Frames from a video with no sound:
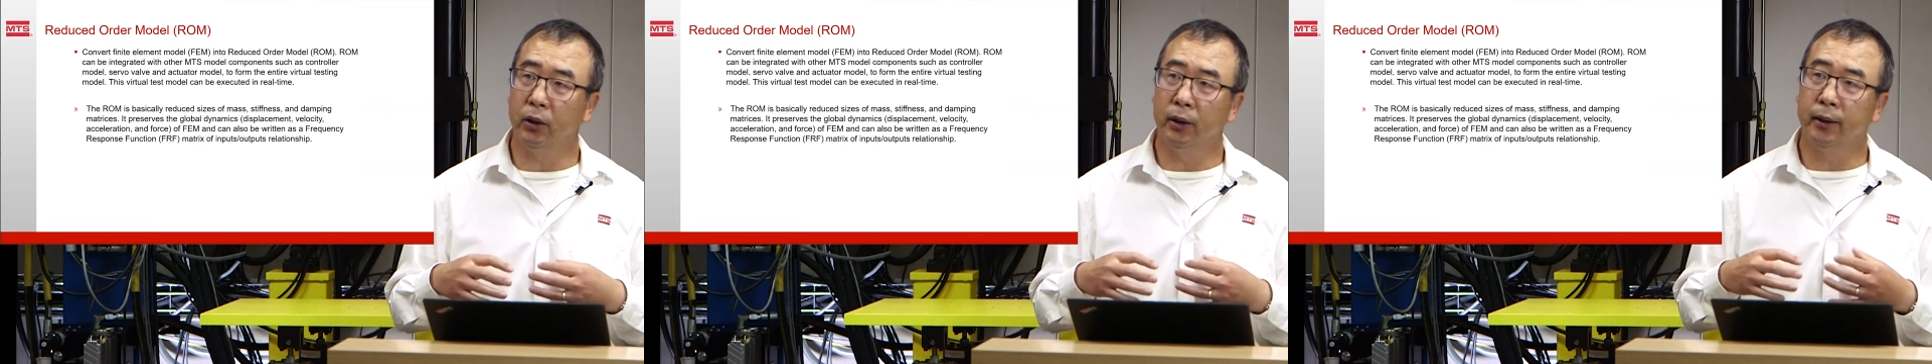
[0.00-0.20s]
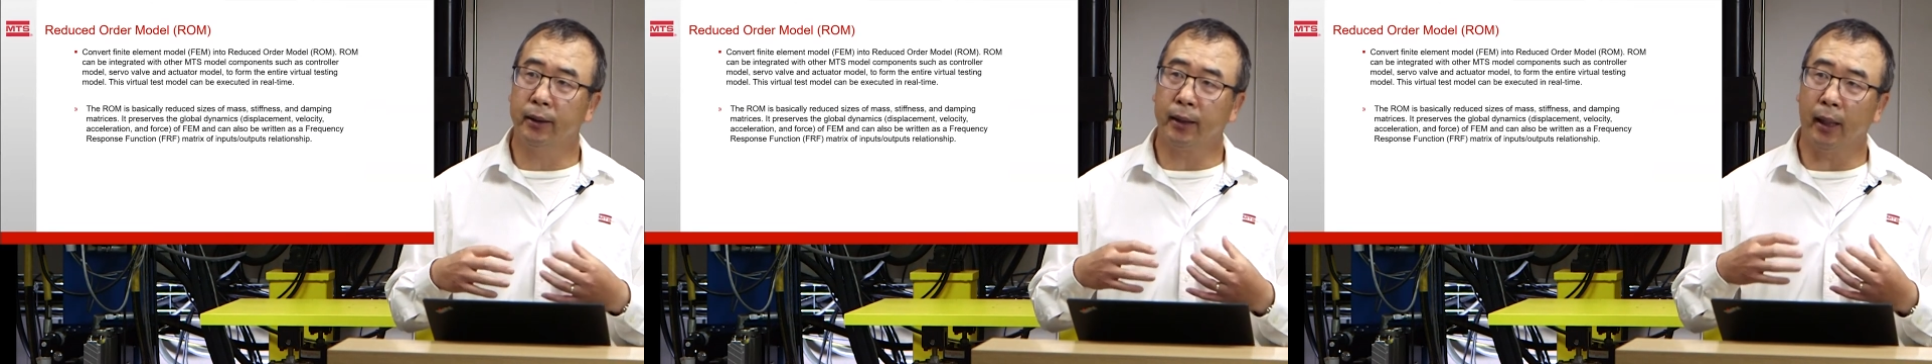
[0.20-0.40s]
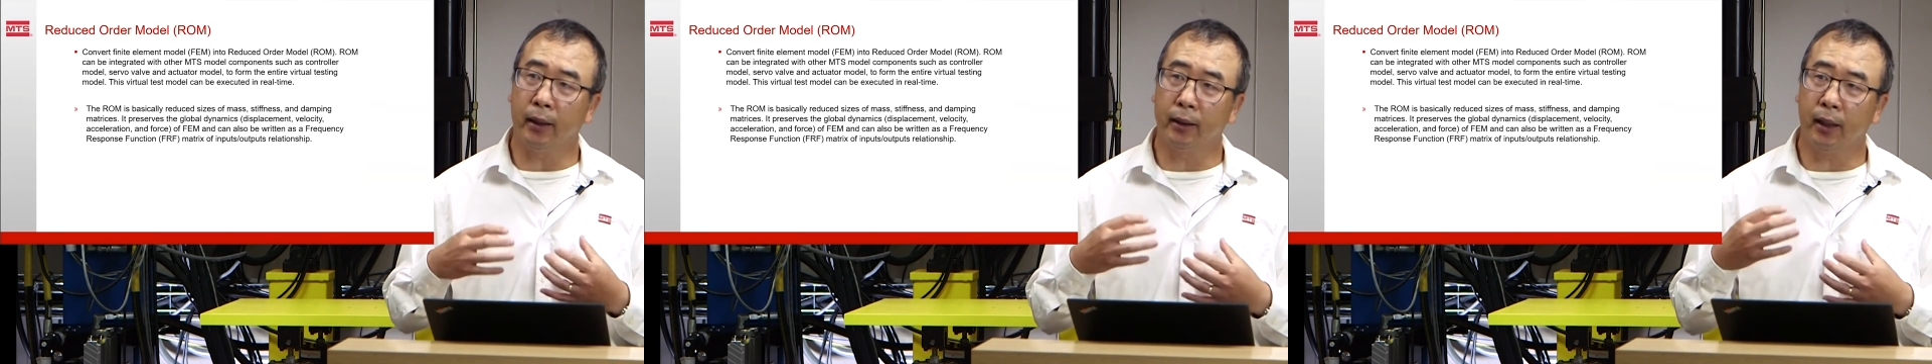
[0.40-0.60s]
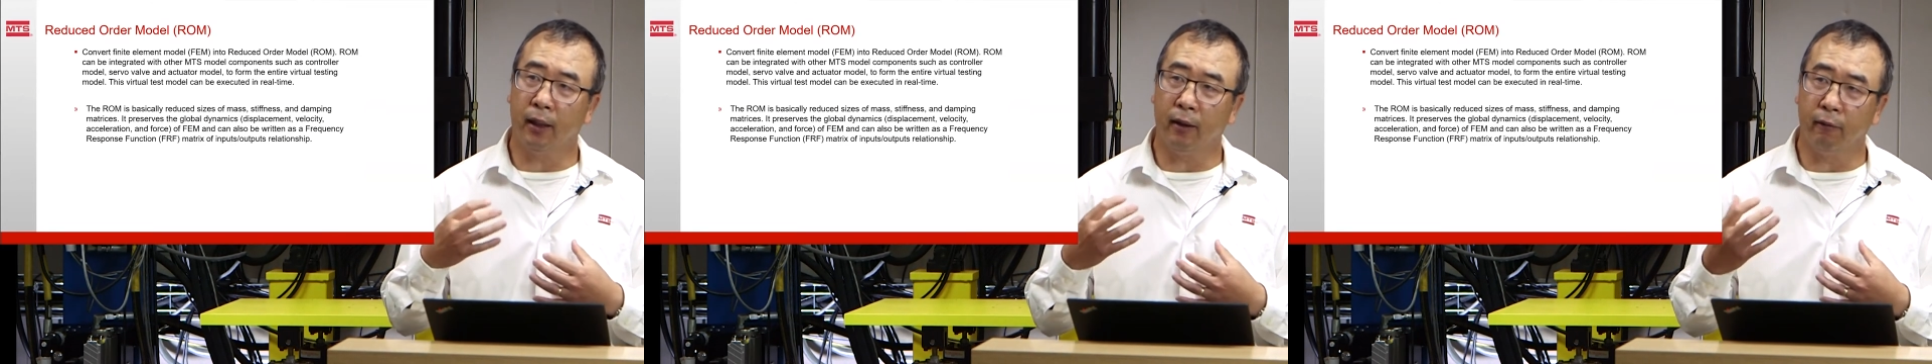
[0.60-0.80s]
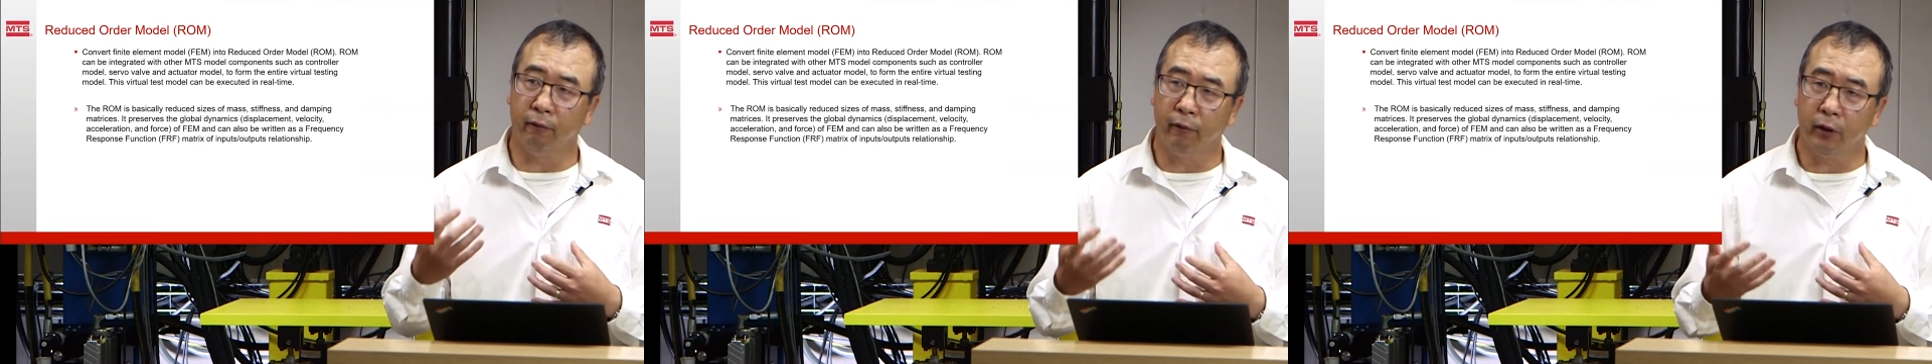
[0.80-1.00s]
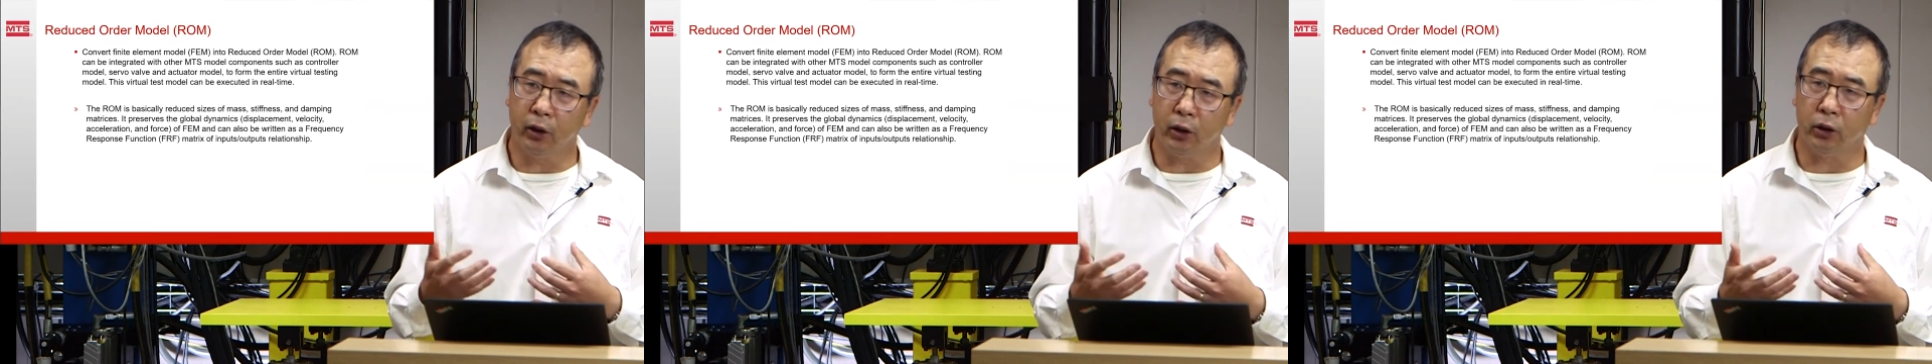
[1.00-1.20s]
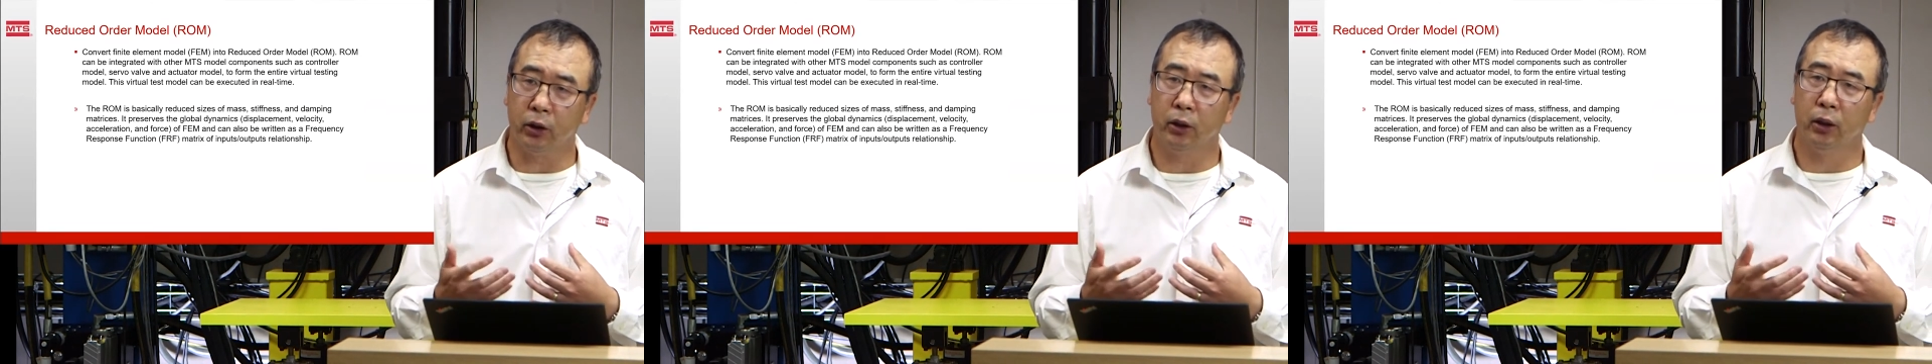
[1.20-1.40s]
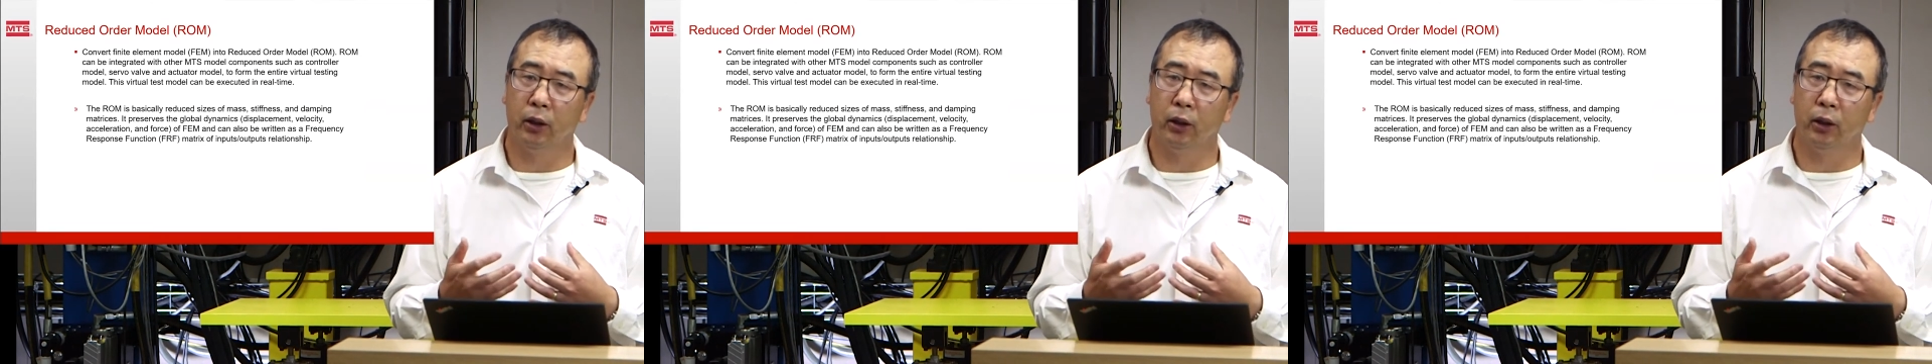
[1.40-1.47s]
it can convert